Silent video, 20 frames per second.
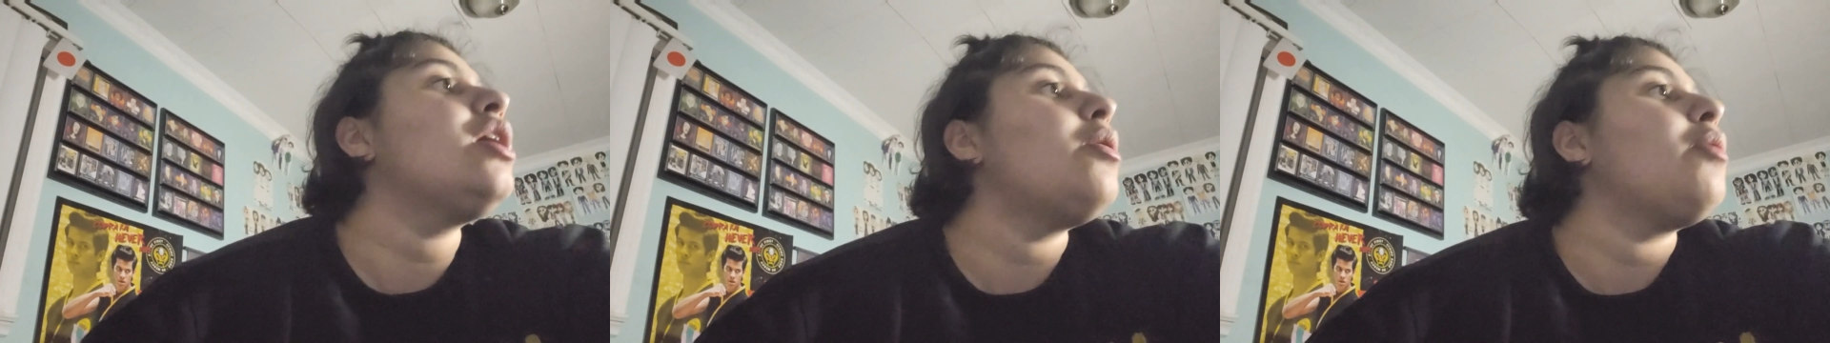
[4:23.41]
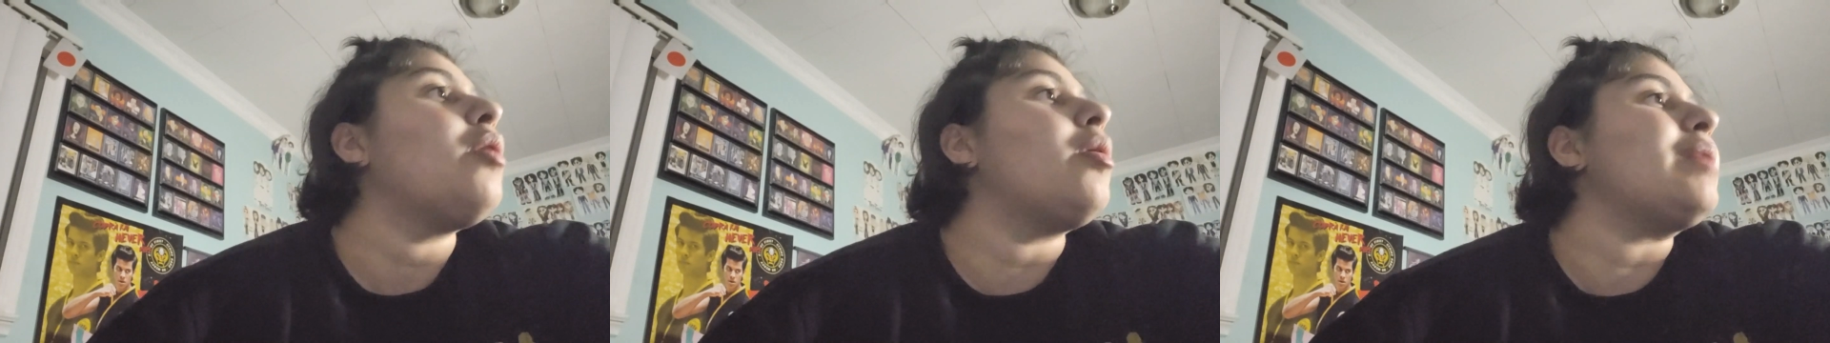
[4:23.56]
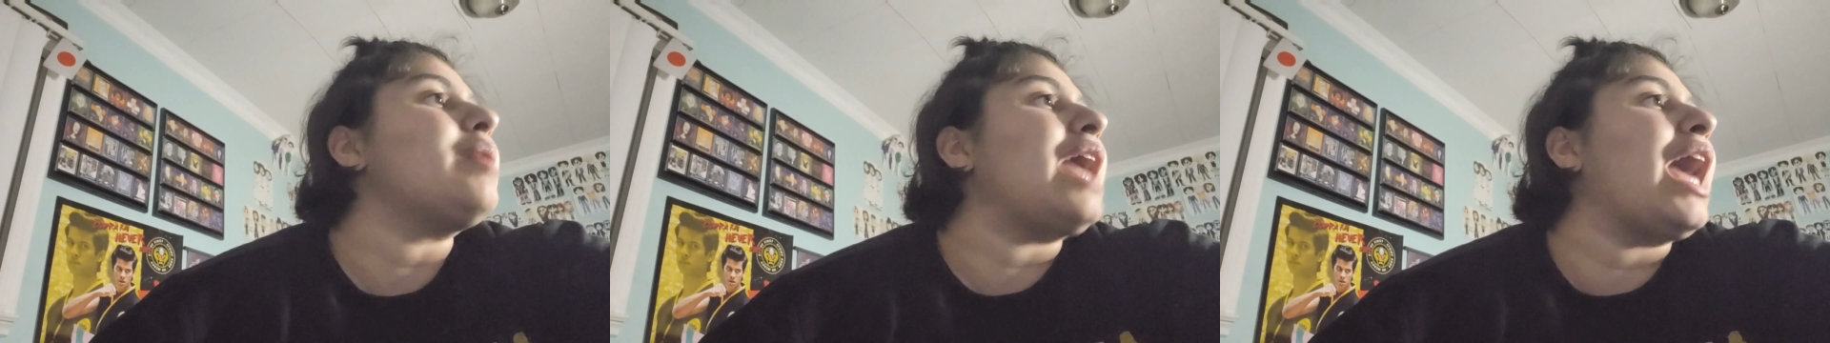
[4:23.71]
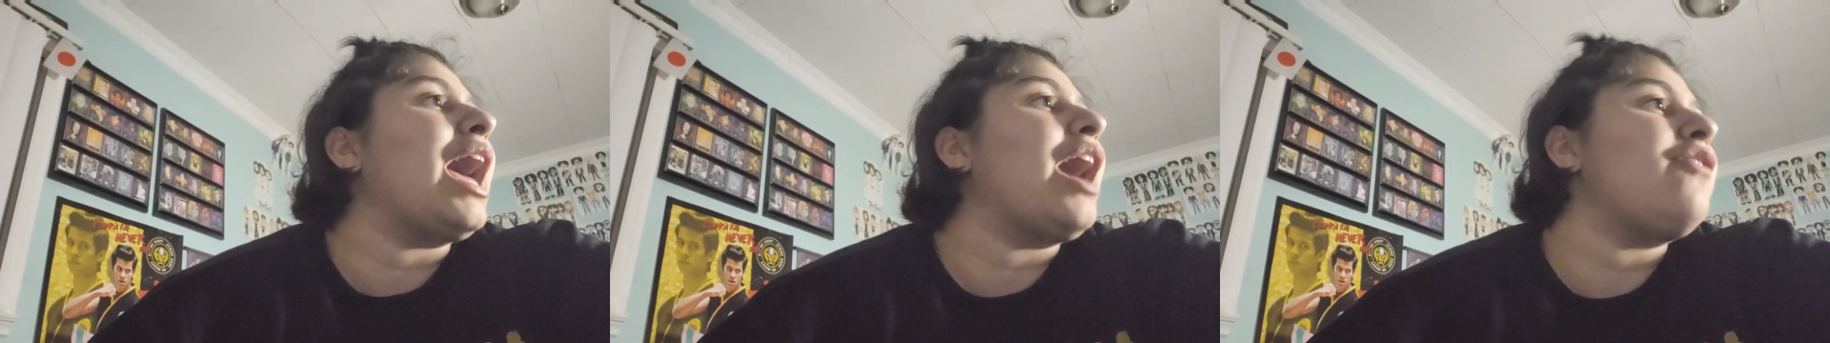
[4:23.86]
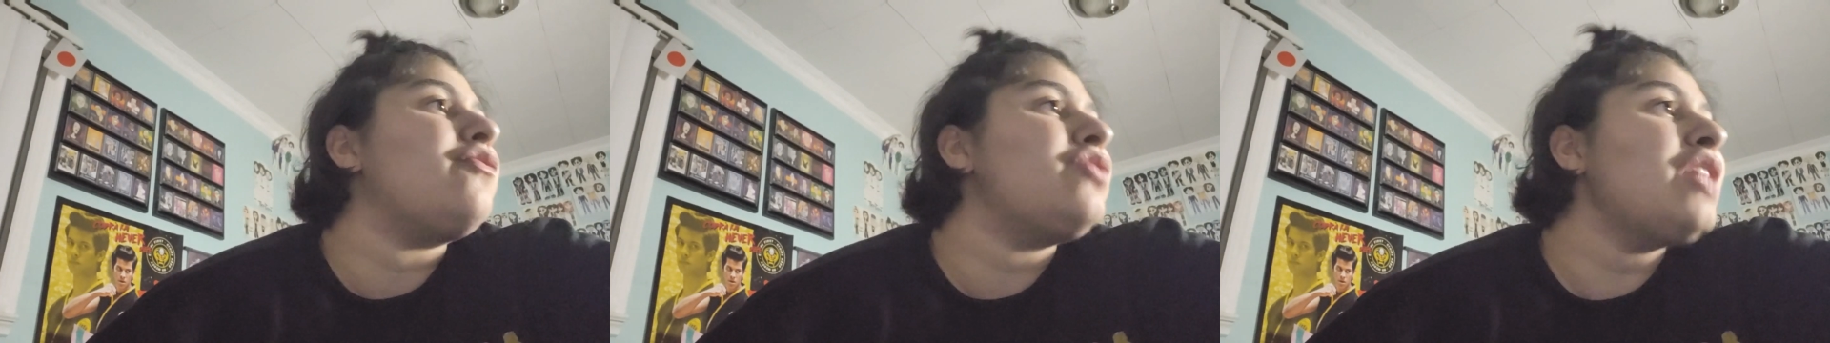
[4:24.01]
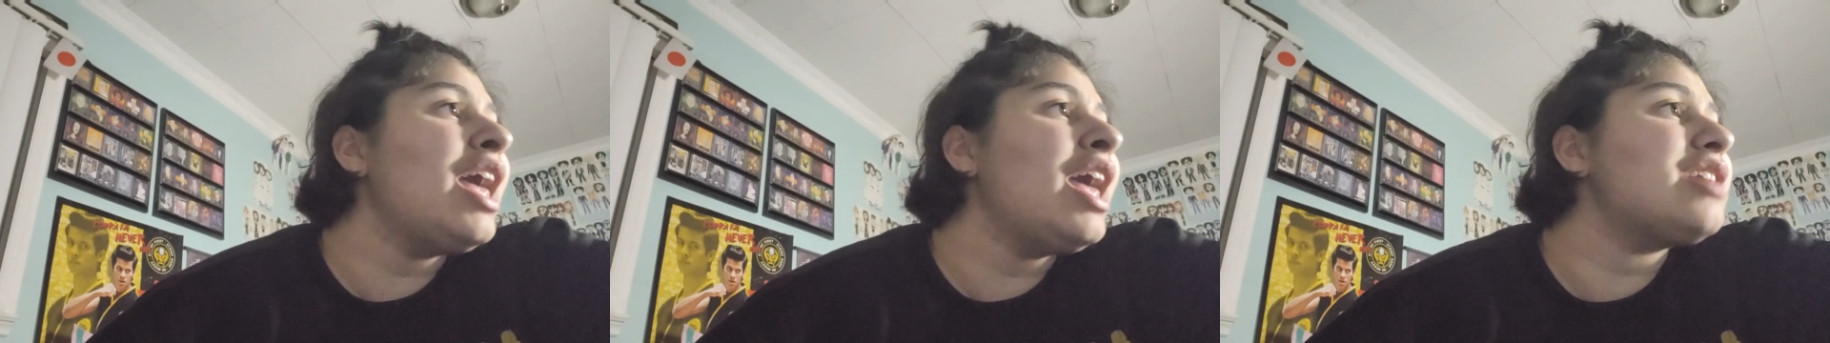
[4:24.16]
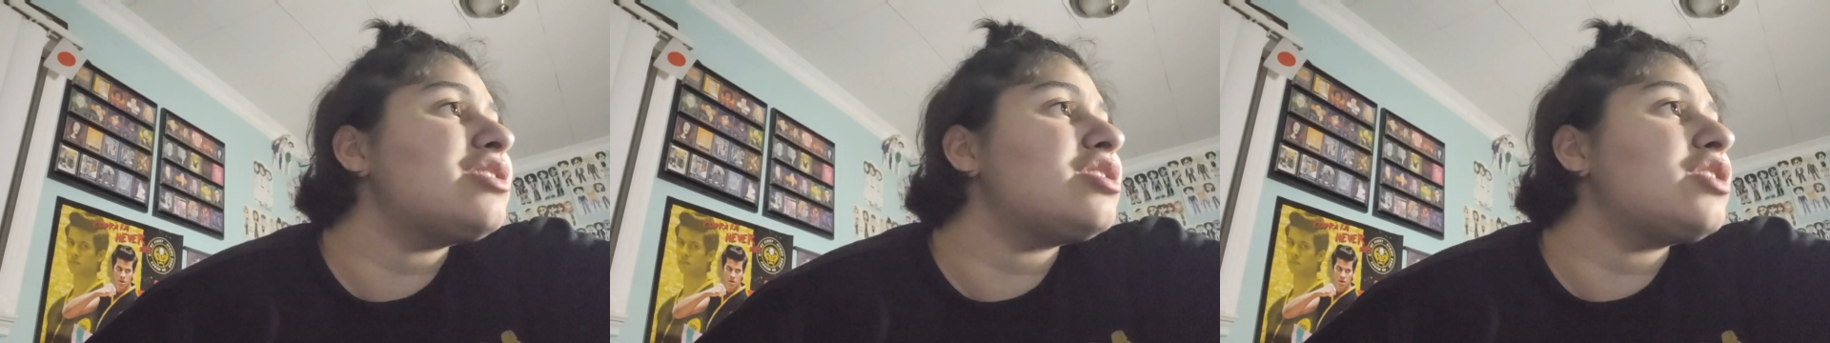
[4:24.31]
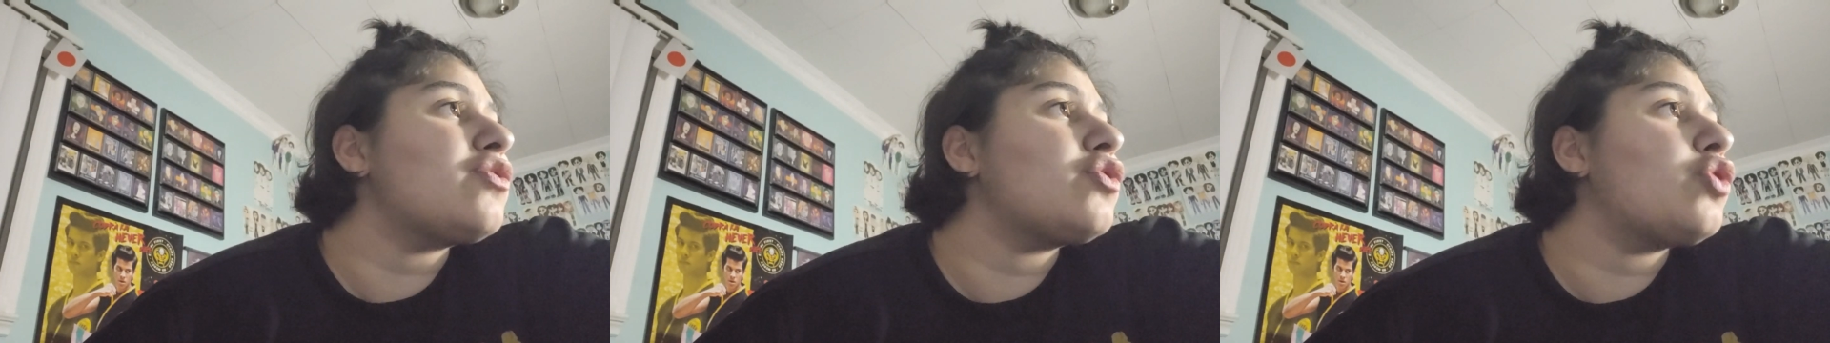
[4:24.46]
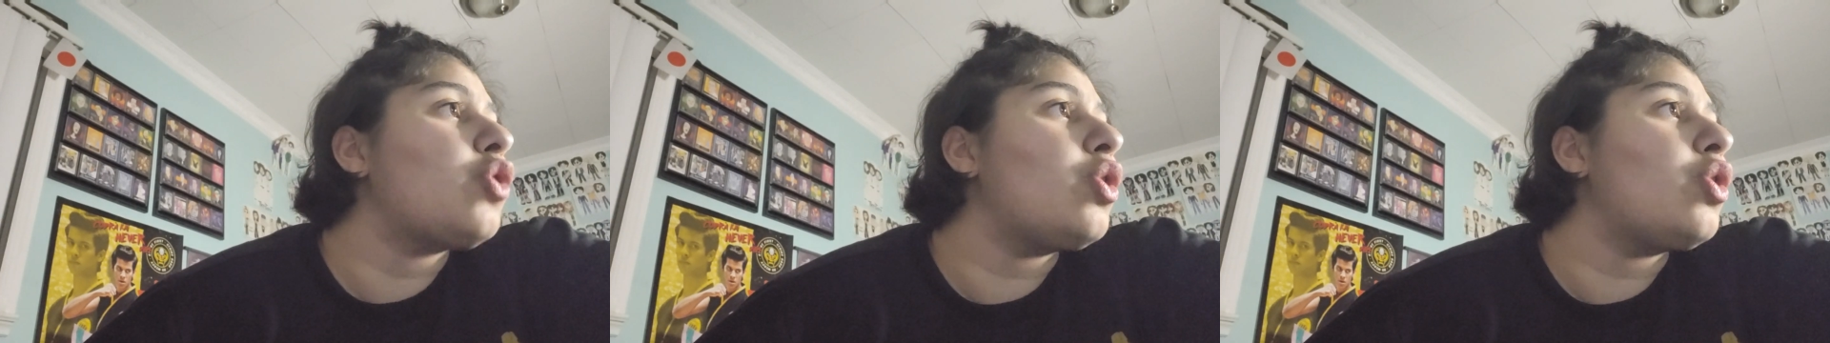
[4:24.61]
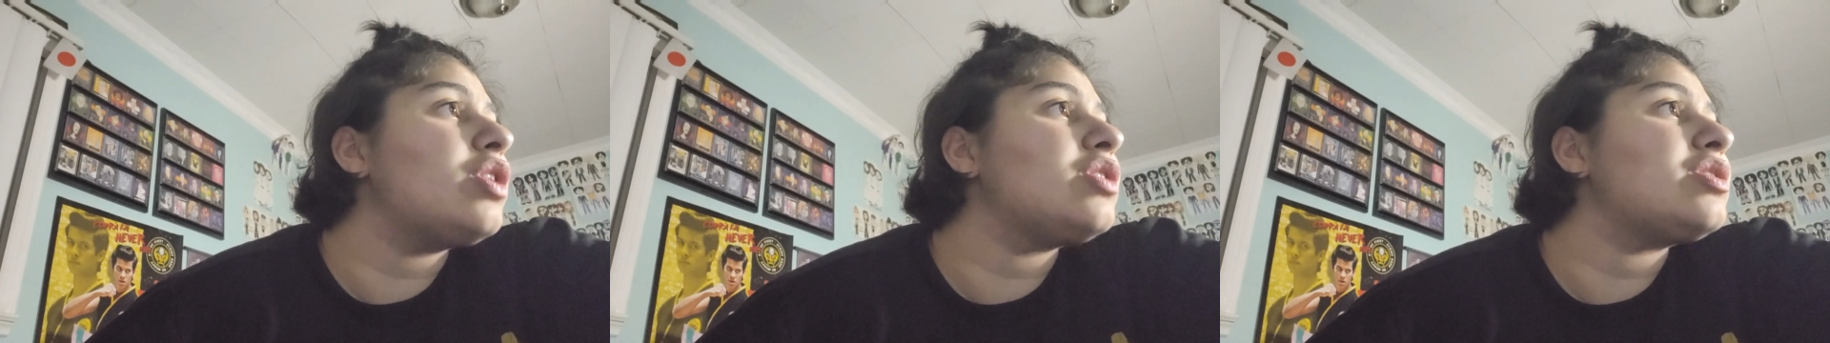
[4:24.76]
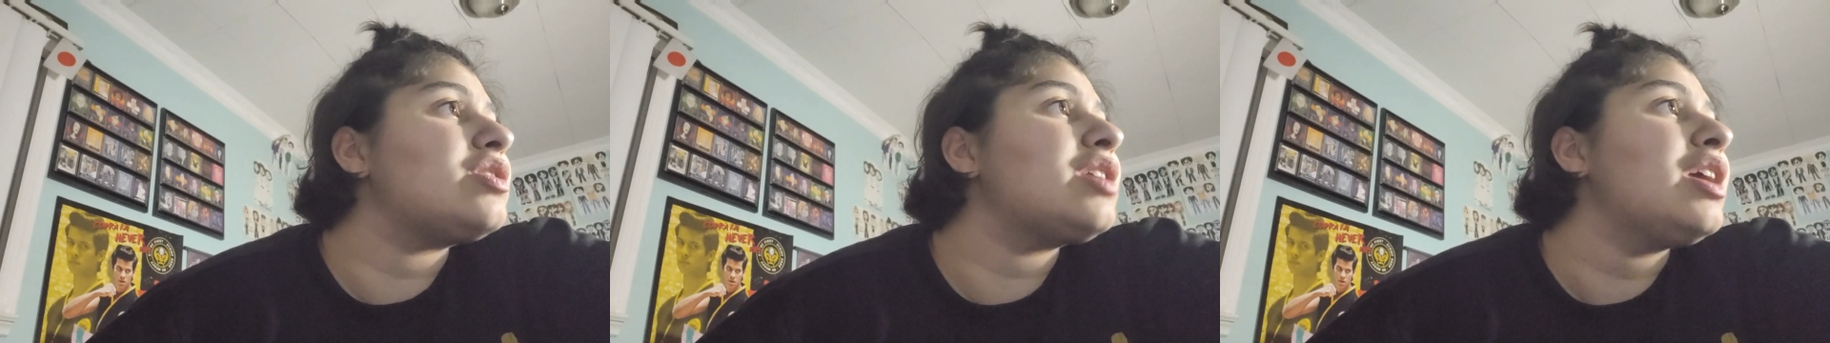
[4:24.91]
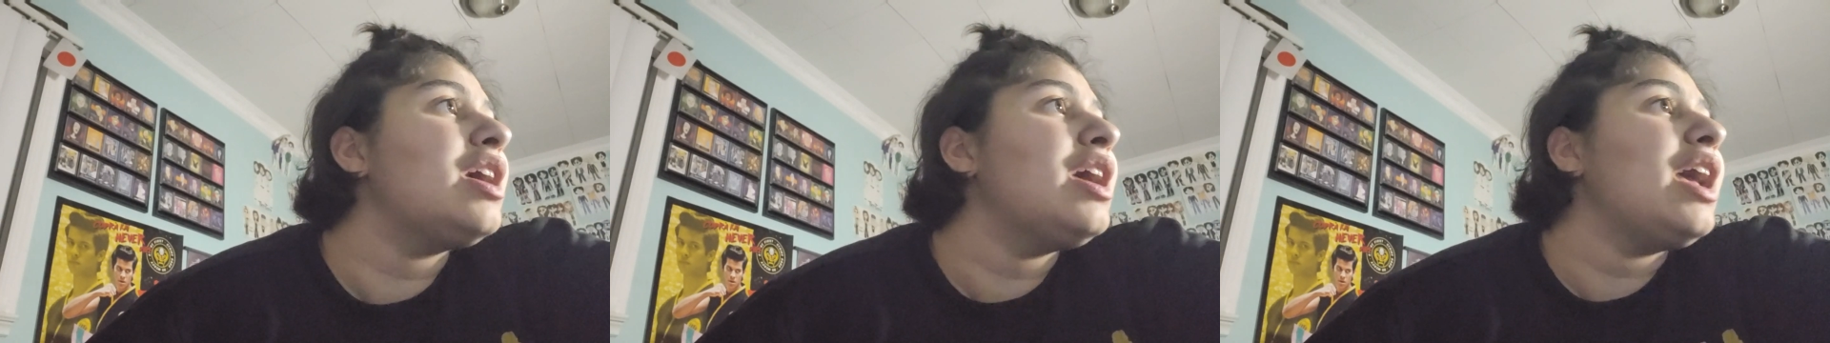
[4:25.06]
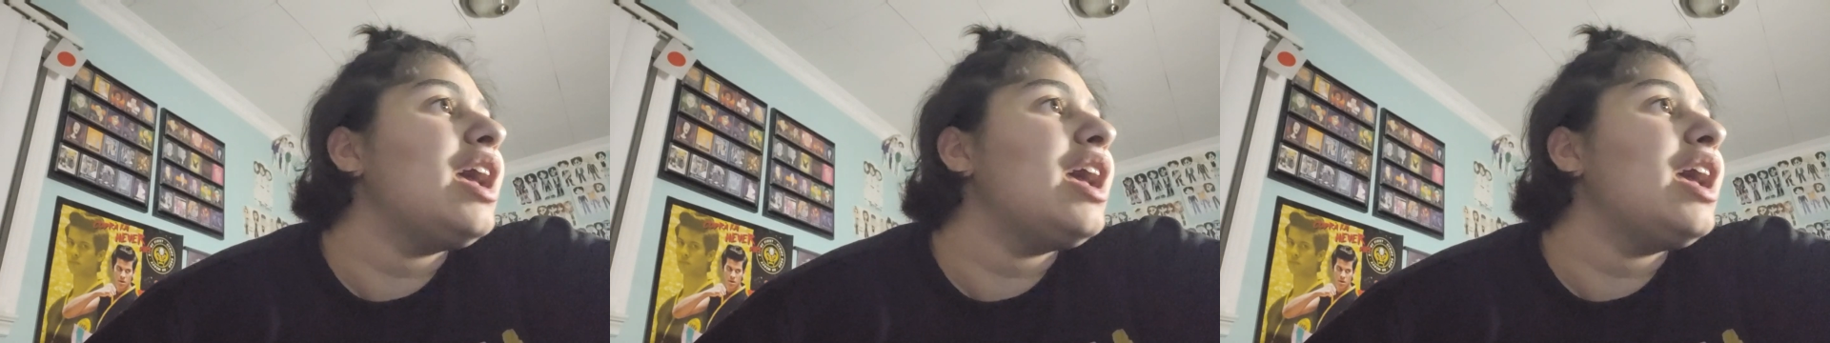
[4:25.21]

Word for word: What we have next, of course,